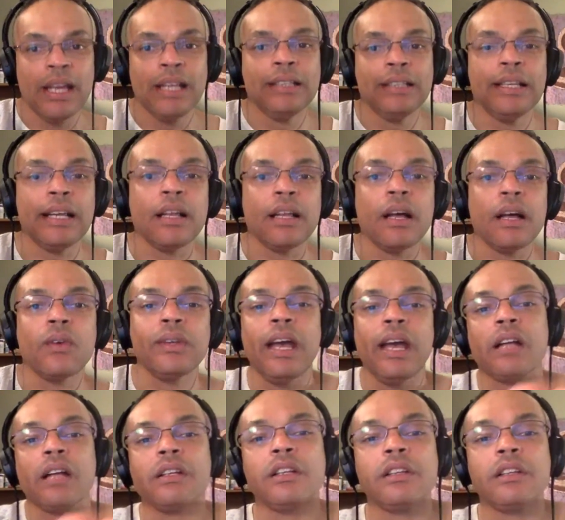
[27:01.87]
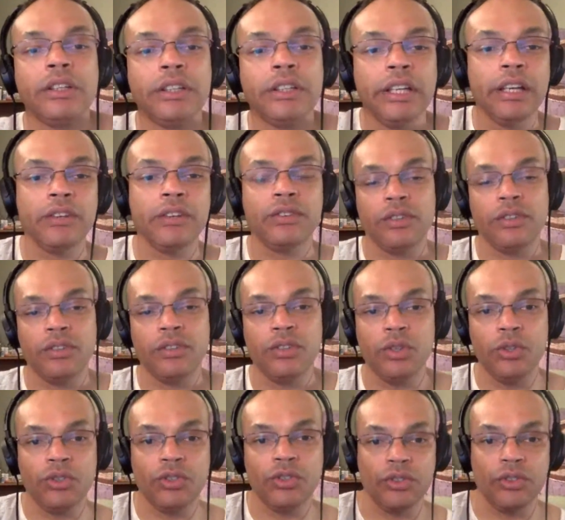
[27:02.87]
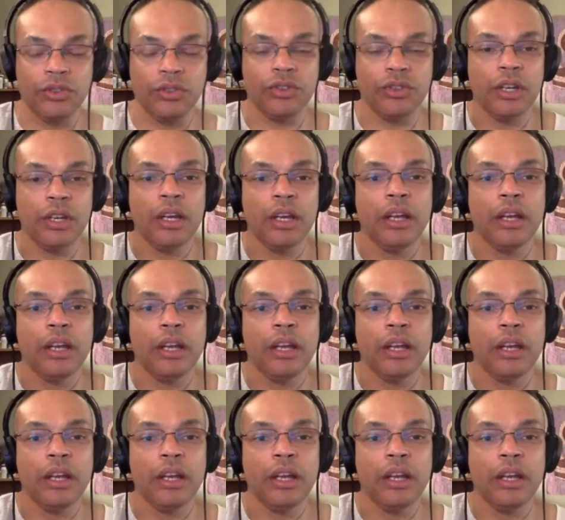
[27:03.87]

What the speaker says: Not only are the learning institutions